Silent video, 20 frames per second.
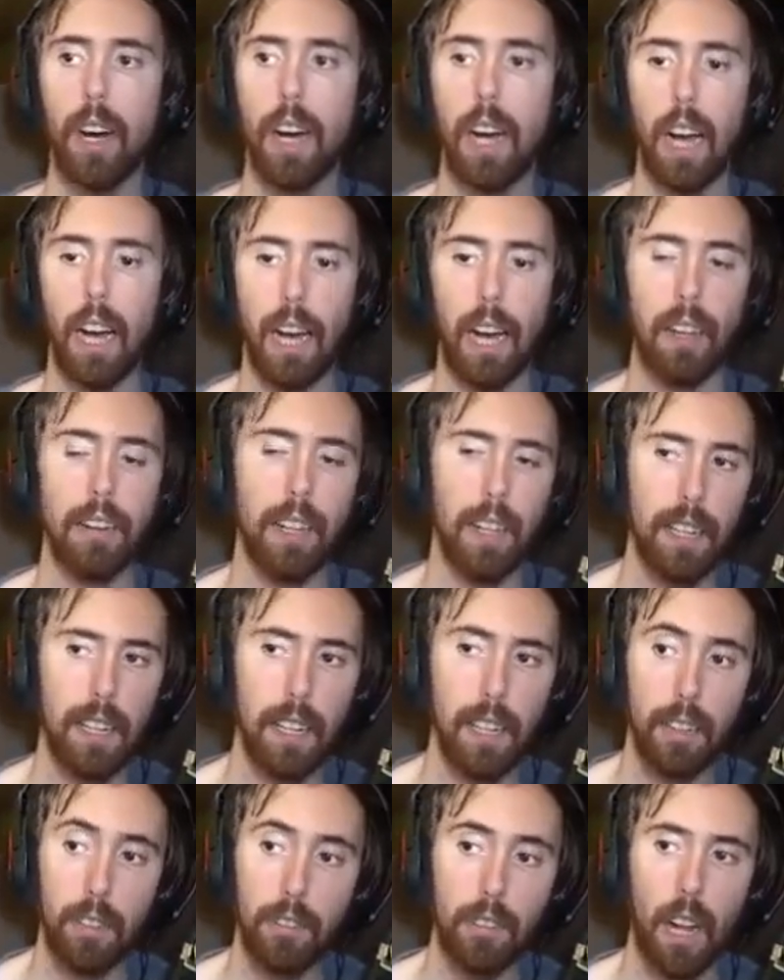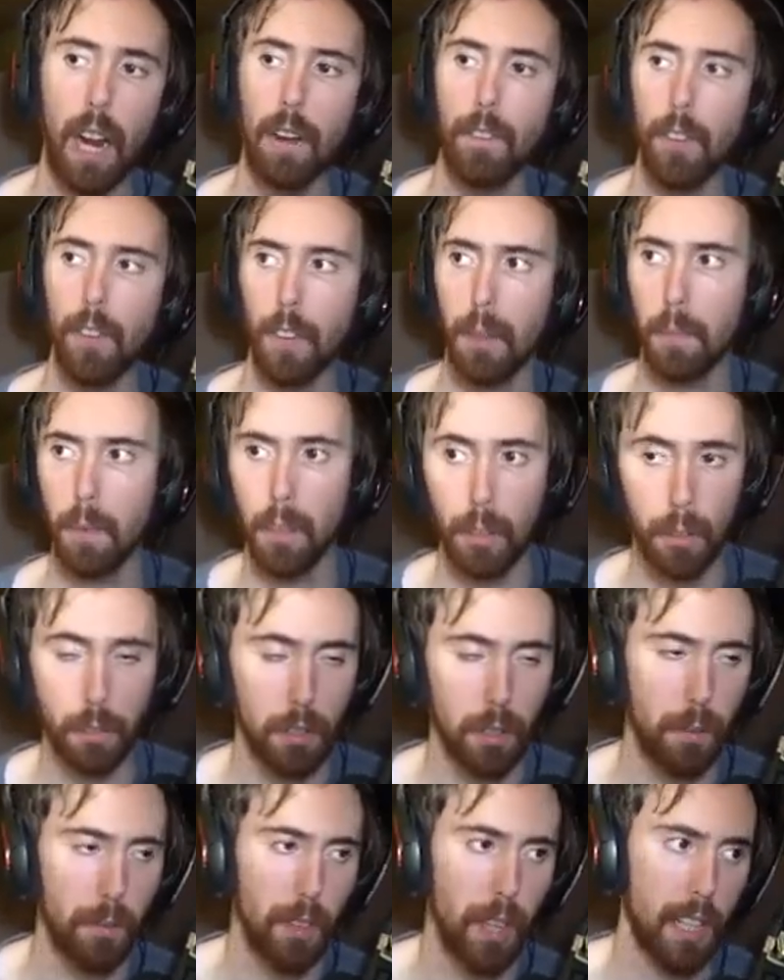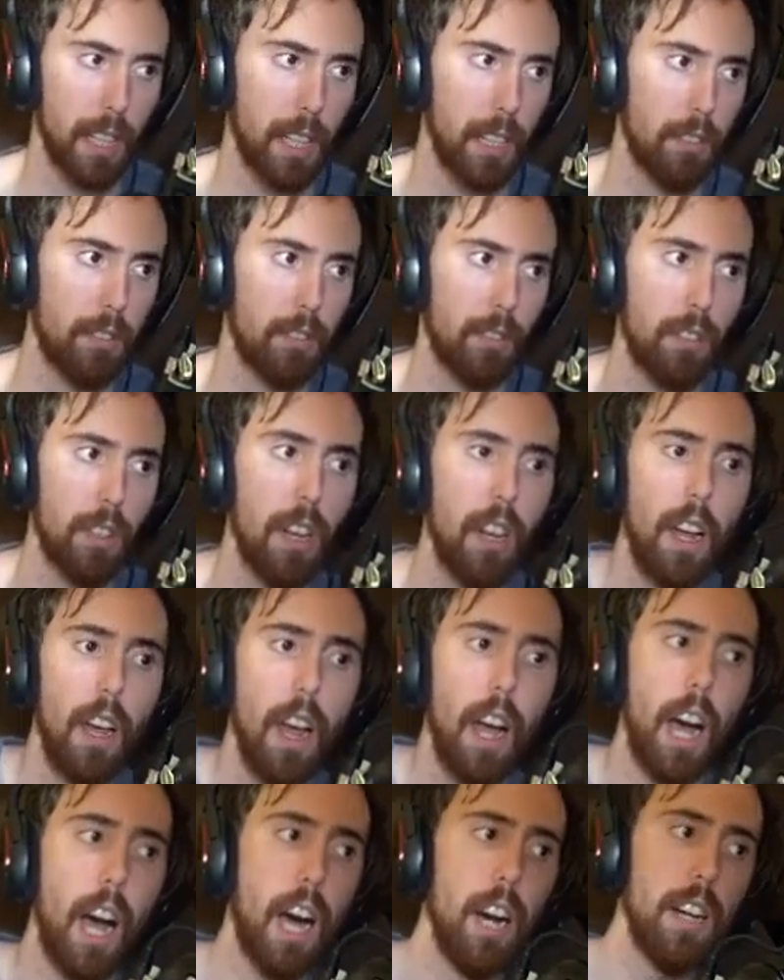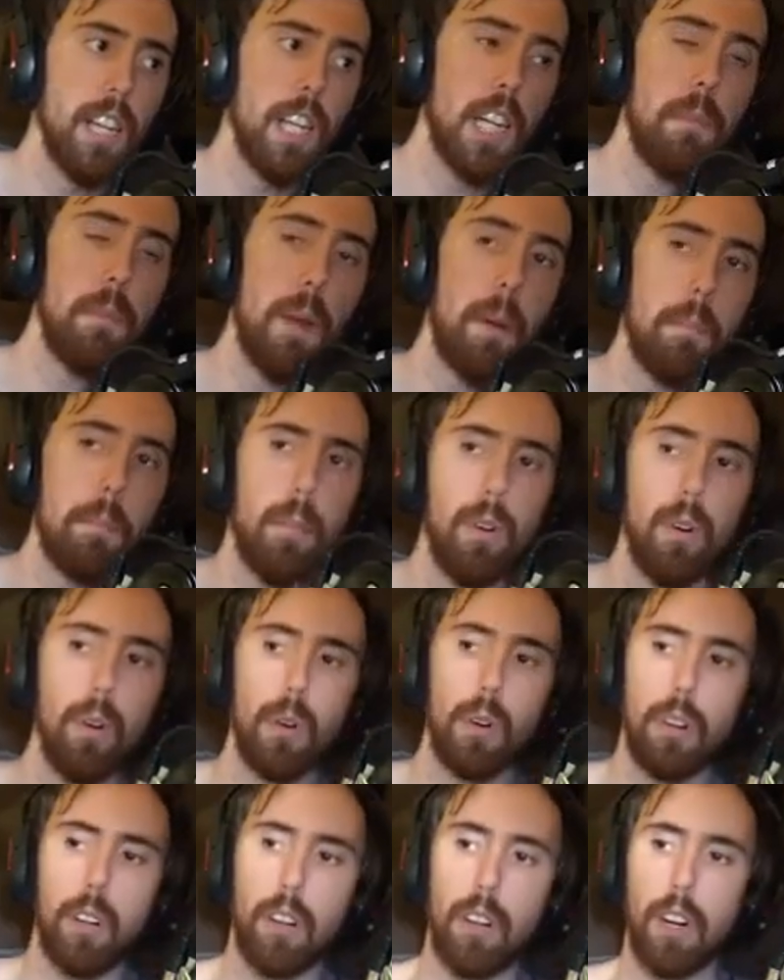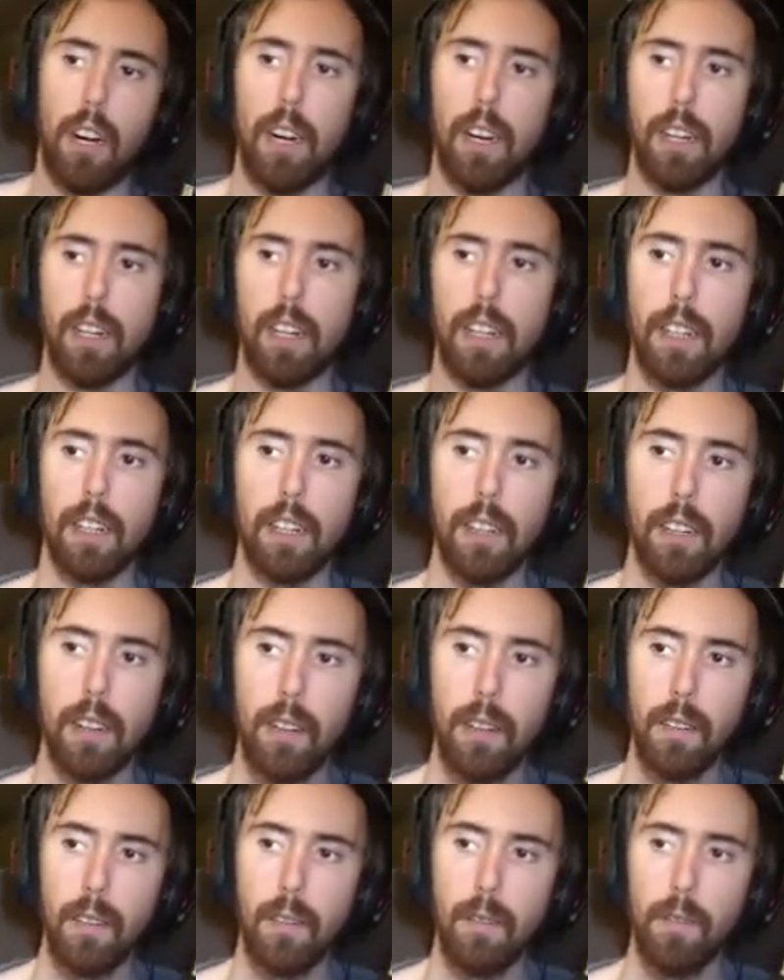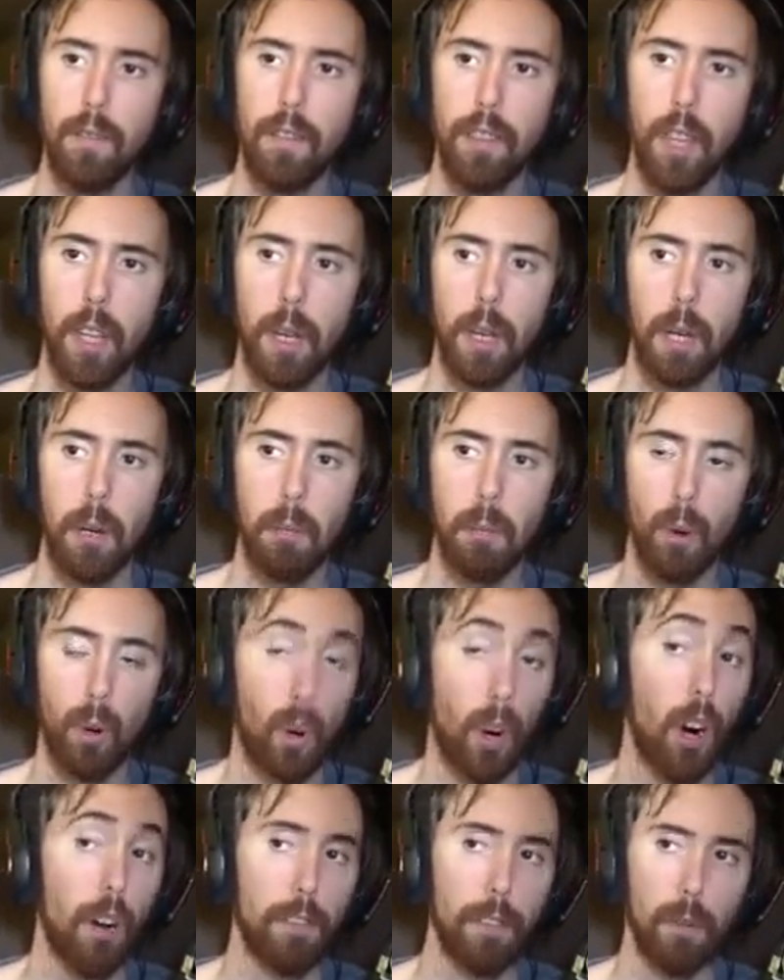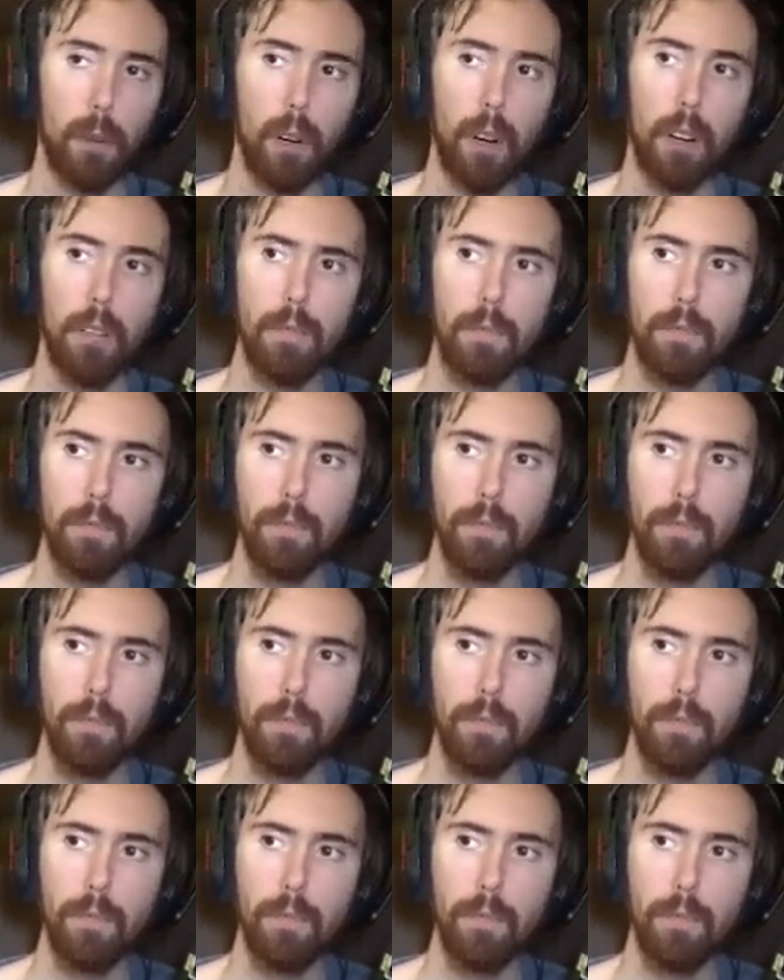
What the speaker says: I think that it's time for them to do something that's a little bit more off the wall.